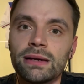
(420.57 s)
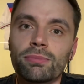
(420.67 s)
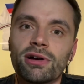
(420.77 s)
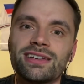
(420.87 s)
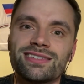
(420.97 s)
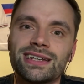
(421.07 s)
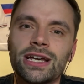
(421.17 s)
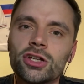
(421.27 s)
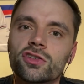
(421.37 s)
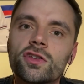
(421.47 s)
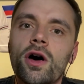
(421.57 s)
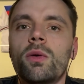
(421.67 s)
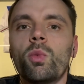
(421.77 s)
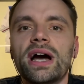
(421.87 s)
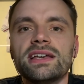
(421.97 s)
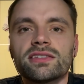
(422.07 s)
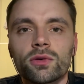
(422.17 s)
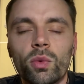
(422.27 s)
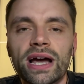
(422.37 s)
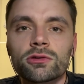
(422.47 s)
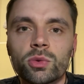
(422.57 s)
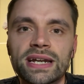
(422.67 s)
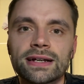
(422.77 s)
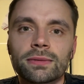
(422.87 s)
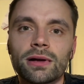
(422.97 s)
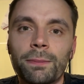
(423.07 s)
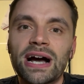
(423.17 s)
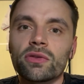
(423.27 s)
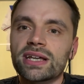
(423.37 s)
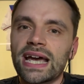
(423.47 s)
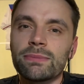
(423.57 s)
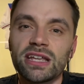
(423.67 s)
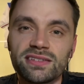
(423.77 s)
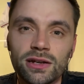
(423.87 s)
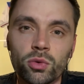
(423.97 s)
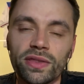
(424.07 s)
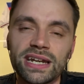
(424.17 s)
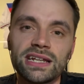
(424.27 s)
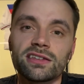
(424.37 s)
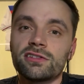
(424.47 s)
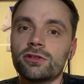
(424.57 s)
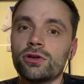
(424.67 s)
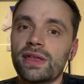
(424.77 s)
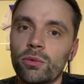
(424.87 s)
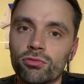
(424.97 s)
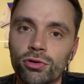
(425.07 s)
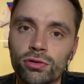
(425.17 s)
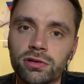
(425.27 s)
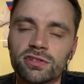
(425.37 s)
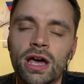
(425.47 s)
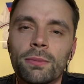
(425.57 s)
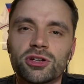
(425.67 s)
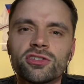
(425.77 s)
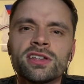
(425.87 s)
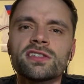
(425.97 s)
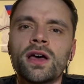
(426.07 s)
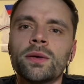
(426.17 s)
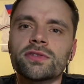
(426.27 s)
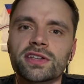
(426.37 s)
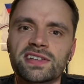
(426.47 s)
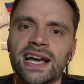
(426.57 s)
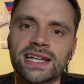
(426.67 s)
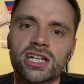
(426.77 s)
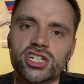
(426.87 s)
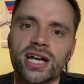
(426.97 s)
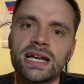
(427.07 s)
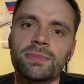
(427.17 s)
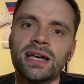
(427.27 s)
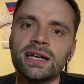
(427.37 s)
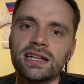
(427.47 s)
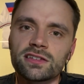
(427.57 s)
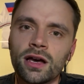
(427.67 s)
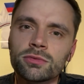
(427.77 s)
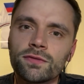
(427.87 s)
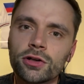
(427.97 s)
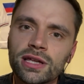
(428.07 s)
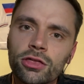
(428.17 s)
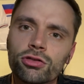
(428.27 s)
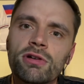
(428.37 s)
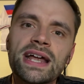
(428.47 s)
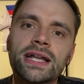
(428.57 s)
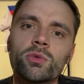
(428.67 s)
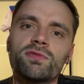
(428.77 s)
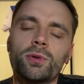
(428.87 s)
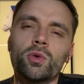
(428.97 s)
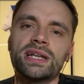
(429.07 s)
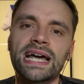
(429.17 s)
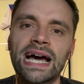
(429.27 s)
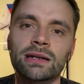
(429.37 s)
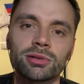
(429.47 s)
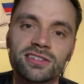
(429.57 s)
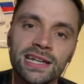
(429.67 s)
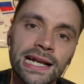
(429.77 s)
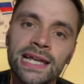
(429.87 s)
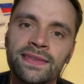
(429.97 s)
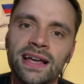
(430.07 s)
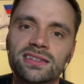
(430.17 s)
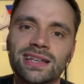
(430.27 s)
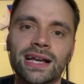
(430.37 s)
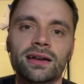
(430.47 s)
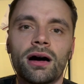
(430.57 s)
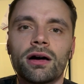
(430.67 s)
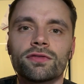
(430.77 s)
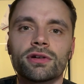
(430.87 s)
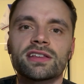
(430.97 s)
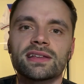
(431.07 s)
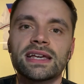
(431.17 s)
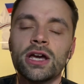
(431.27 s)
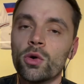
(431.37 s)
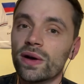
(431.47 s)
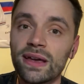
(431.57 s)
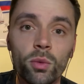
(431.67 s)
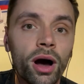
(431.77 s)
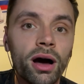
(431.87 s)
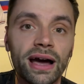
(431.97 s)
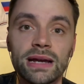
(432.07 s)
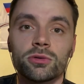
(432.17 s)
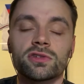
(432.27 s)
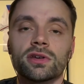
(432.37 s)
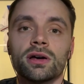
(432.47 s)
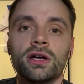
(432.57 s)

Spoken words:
impressed in certain ways that Wales went about the game. They did what they needed to do. They were ruthless. But just in terms of attacking shape, in terms of looking threatening with ball in hand, particularly in that second half for Italy, where they were able to